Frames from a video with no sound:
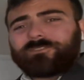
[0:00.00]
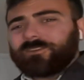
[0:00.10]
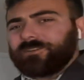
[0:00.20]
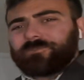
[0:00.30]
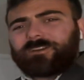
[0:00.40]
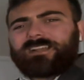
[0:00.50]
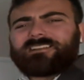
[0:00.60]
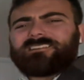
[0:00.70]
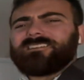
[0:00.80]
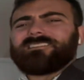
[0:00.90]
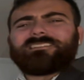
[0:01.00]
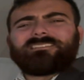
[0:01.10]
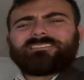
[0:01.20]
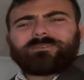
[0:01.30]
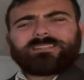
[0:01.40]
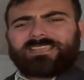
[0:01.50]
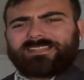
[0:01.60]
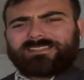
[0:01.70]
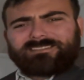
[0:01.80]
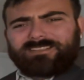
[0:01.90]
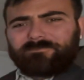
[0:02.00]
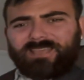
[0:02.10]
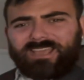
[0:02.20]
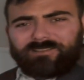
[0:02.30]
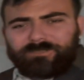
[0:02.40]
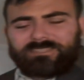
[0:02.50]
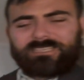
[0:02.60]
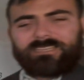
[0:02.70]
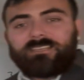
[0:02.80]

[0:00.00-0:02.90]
for a new credit card and see what they come back with you.